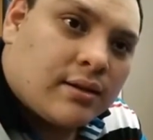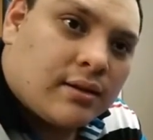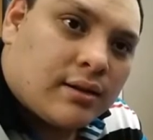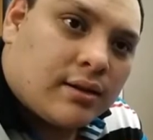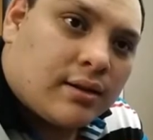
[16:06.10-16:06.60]

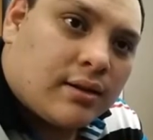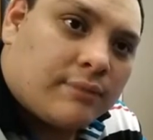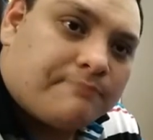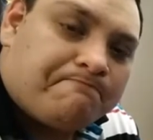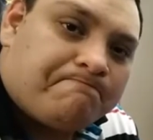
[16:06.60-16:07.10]

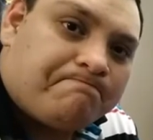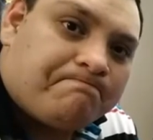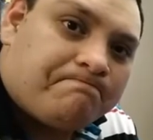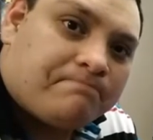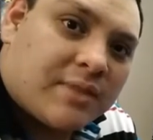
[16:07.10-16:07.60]

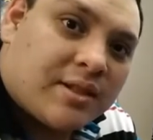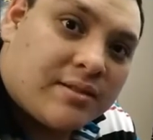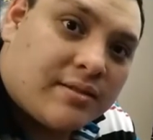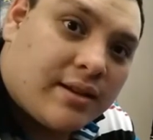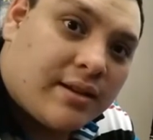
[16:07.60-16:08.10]

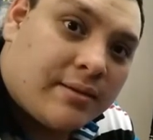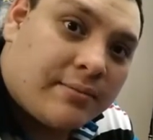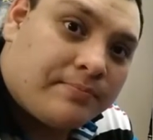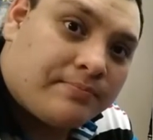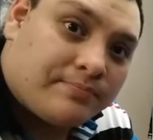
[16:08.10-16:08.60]
Until then,
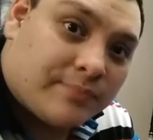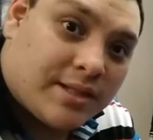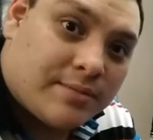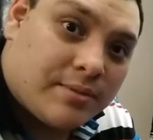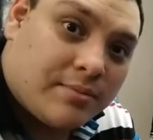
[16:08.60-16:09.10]

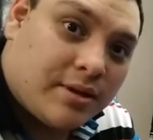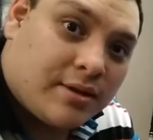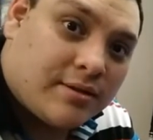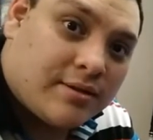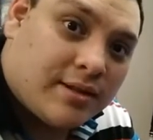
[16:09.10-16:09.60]
let's be
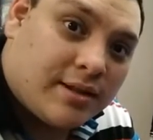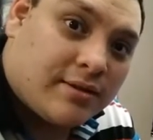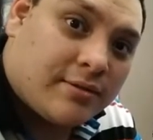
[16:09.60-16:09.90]
beginners together.